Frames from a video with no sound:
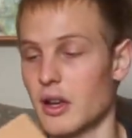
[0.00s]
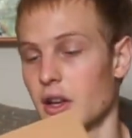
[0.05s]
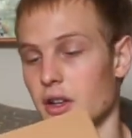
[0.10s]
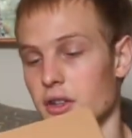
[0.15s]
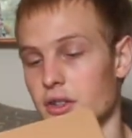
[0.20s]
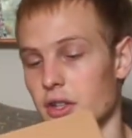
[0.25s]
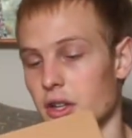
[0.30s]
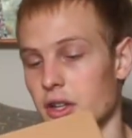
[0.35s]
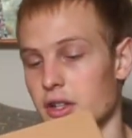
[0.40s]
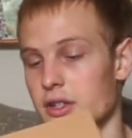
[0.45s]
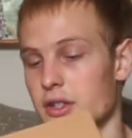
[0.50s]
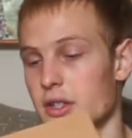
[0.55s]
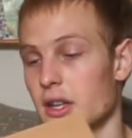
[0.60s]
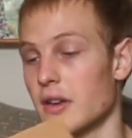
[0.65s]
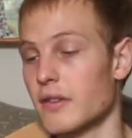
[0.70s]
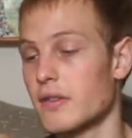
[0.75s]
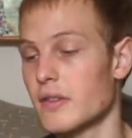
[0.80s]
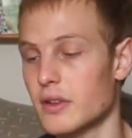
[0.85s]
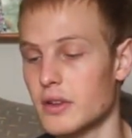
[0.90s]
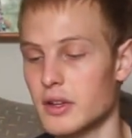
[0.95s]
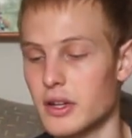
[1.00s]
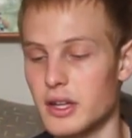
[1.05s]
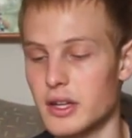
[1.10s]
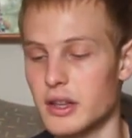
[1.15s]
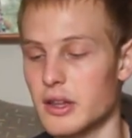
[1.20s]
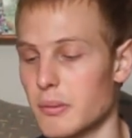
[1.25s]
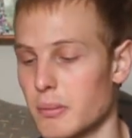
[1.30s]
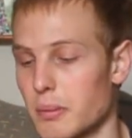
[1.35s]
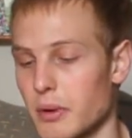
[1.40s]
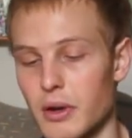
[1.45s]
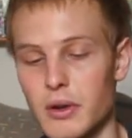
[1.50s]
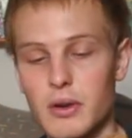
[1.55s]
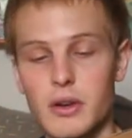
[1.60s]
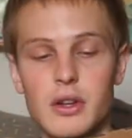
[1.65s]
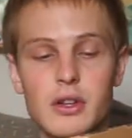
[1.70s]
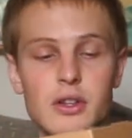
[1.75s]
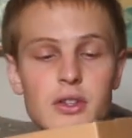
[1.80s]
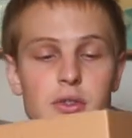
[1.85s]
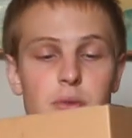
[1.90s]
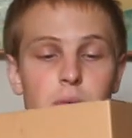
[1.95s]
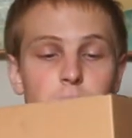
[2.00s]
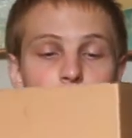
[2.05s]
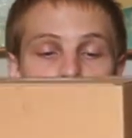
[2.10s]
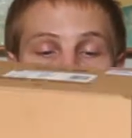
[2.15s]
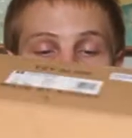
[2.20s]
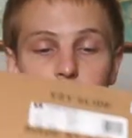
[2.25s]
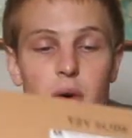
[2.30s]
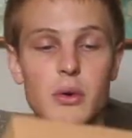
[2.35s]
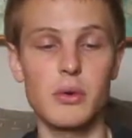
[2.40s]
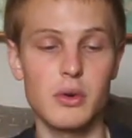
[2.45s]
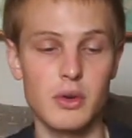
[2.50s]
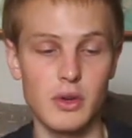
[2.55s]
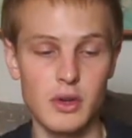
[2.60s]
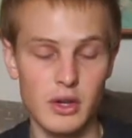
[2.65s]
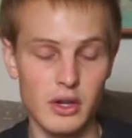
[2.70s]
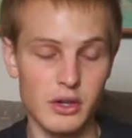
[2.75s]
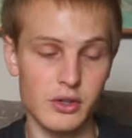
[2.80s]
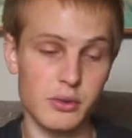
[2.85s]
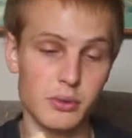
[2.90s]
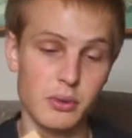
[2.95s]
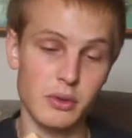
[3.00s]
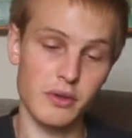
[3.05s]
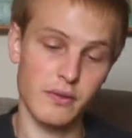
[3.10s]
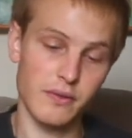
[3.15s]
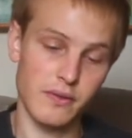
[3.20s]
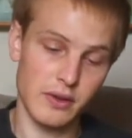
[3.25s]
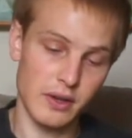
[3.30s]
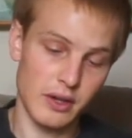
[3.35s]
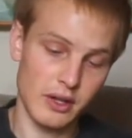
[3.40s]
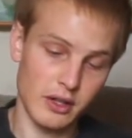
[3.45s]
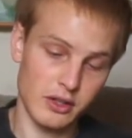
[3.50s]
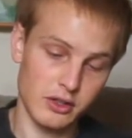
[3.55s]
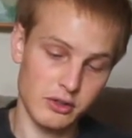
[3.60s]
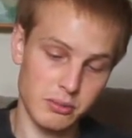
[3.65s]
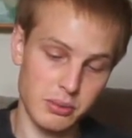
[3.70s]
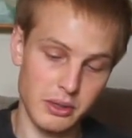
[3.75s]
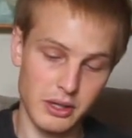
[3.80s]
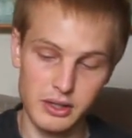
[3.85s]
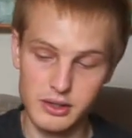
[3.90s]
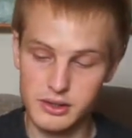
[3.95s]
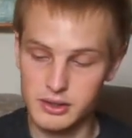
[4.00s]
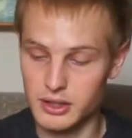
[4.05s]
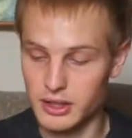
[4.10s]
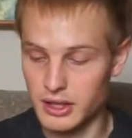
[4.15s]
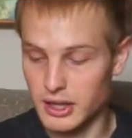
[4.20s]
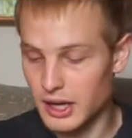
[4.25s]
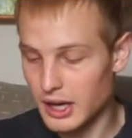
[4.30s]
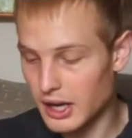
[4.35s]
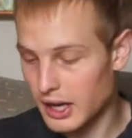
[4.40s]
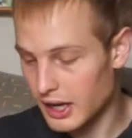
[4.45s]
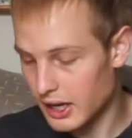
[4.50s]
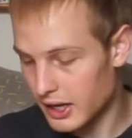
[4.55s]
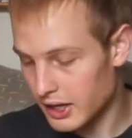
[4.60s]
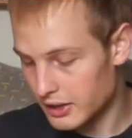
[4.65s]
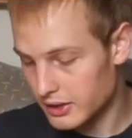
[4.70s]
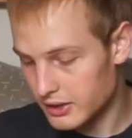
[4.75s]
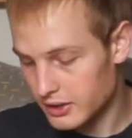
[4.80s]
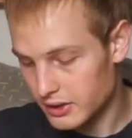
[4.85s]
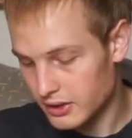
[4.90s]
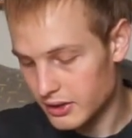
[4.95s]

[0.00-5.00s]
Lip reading: Size 7 in the bone as well. It's one of the last pairs they had.